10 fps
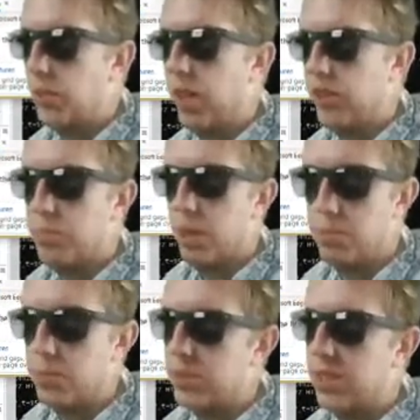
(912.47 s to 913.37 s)
not having
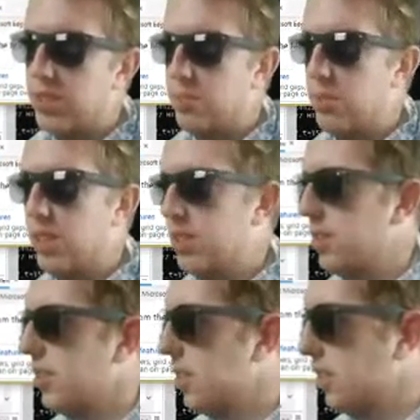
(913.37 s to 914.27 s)
bubbles, that doesn't mean
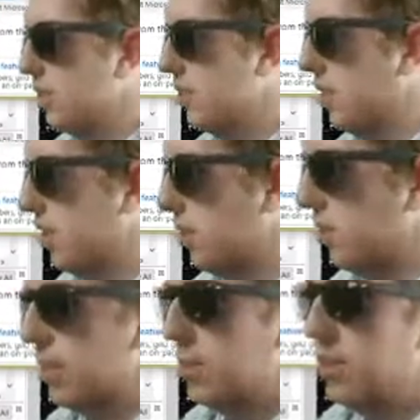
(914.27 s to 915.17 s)
there's nothing you can
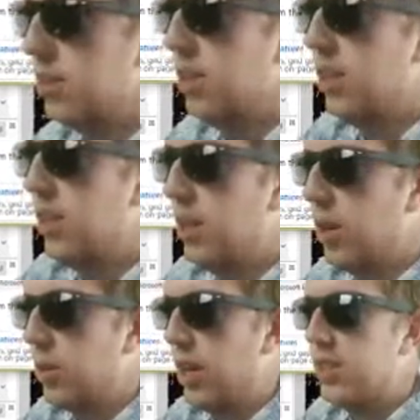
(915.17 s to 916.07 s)
do.
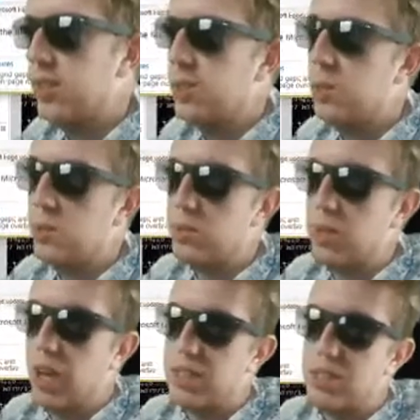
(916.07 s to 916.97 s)
Okay, it's cool.
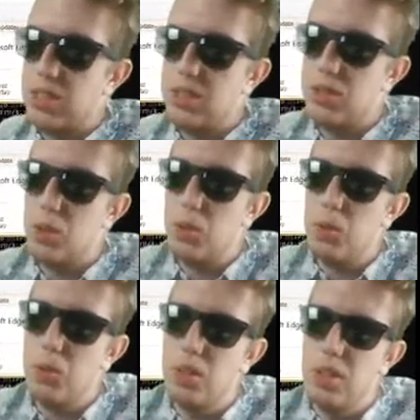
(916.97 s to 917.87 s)
Actually,
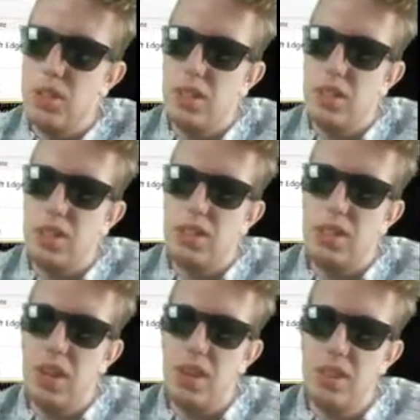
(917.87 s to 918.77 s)
so
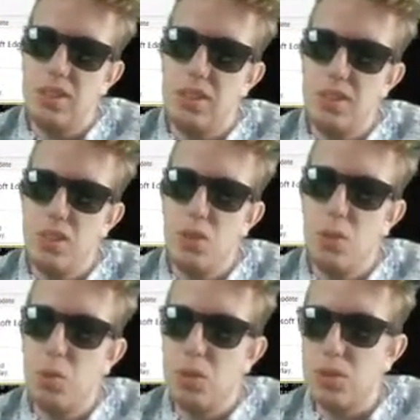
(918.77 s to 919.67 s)
yeah, this is the new
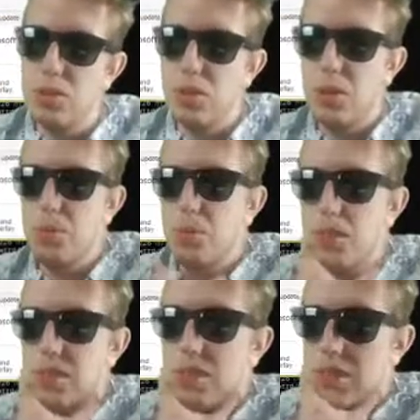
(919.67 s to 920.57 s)
world. So
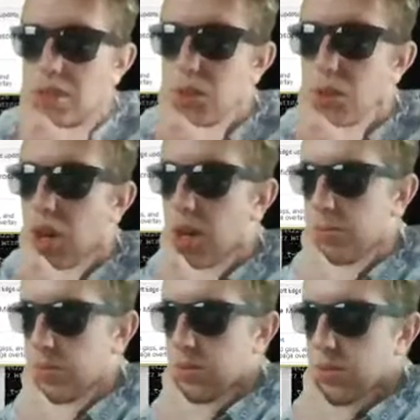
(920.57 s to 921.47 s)
this is the new
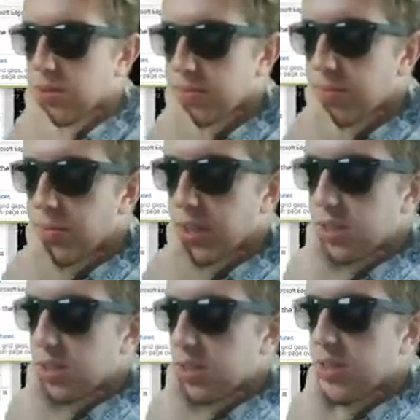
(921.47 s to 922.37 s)
obstacle. This
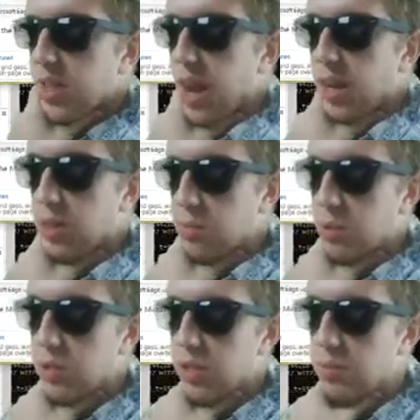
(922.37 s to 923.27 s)
is the dagger
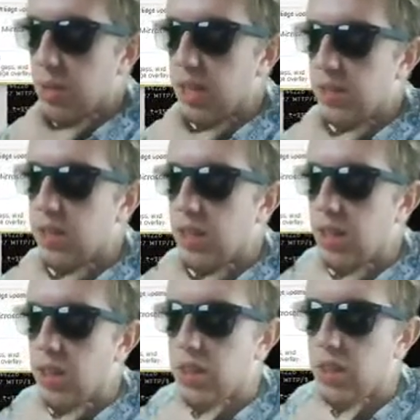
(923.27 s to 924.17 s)
emoji, and
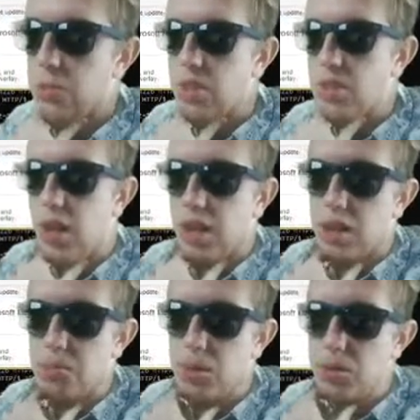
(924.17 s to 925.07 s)
the thing about the
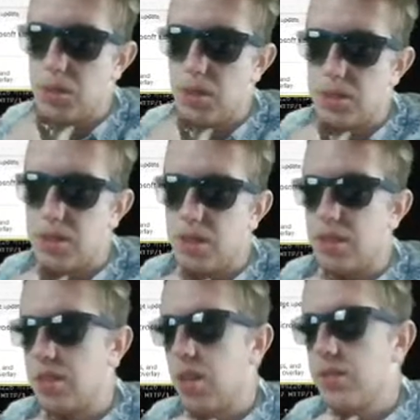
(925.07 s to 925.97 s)
dagger emoji is that
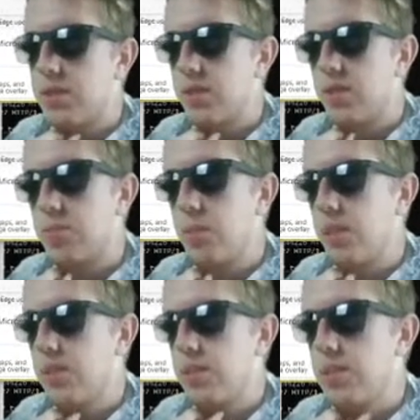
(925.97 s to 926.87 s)
it constantly
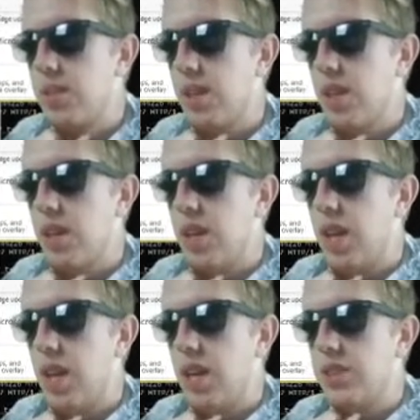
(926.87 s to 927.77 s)
spins,
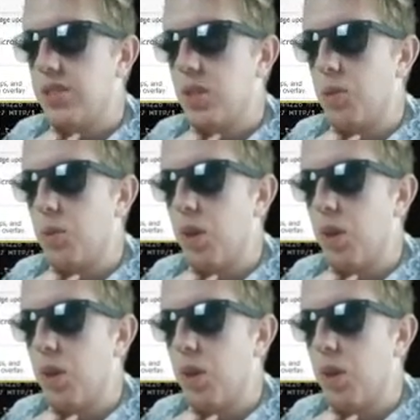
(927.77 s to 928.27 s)
and so